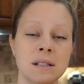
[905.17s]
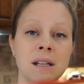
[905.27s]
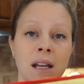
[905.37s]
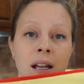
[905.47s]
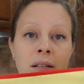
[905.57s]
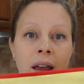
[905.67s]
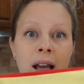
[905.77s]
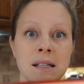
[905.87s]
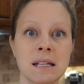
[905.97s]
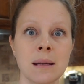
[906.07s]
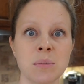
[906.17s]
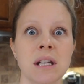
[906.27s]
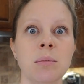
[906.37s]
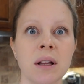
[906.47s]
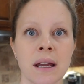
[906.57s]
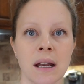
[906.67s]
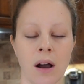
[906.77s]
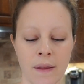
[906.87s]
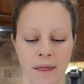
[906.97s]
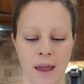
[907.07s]
did like a deep clean
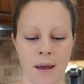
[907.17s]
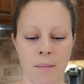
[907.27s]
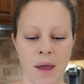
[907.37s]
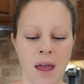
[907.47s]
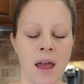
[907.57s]
on them.